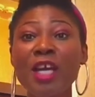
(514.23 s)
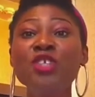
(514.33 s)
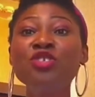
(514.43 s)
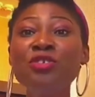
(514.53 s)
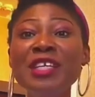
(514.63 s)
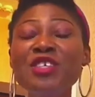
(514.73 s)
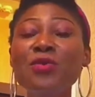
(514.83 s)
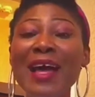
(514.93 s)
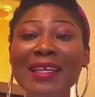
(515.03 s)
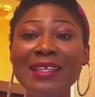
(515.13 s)
You need
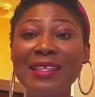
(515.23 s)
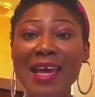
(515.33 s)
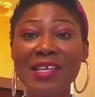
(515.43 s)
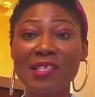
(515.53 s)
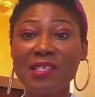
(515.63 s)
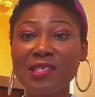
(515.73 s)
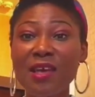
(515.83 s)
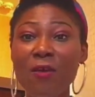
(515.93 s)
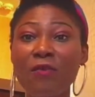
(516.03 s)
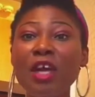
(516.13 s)
to analyze
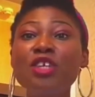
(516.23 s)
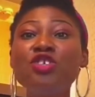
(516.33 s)
yourself.